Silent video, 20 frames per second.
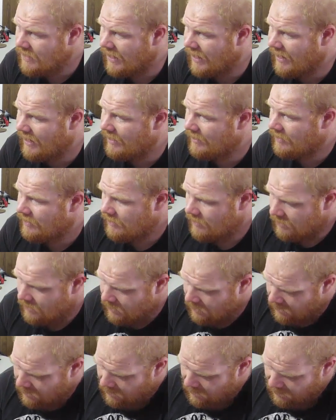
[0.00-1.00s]
And
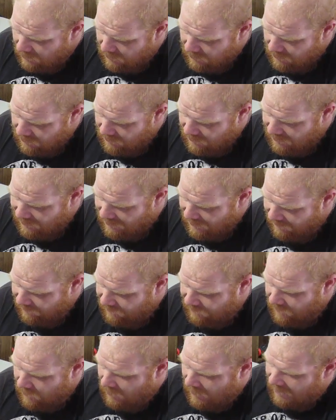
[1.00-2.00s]

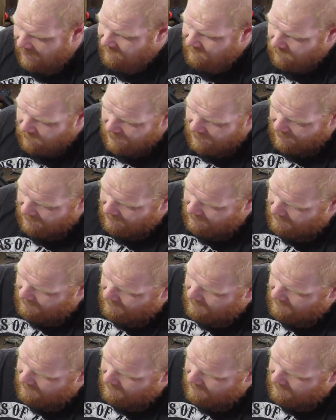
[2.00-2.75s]
for every